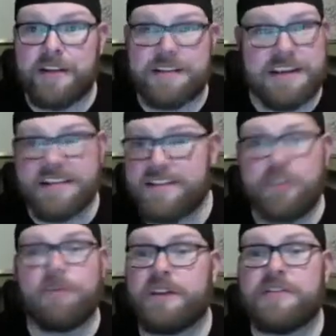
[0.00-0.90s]
because I
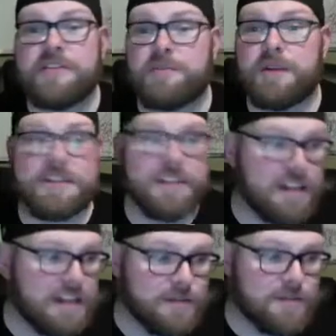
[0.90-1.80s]
still believe in this blockchain
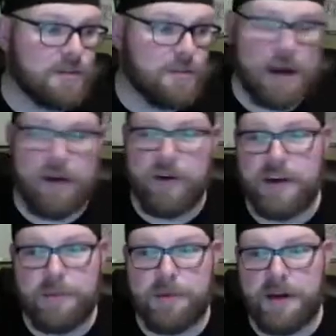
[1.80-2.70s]
and I'm still powering up.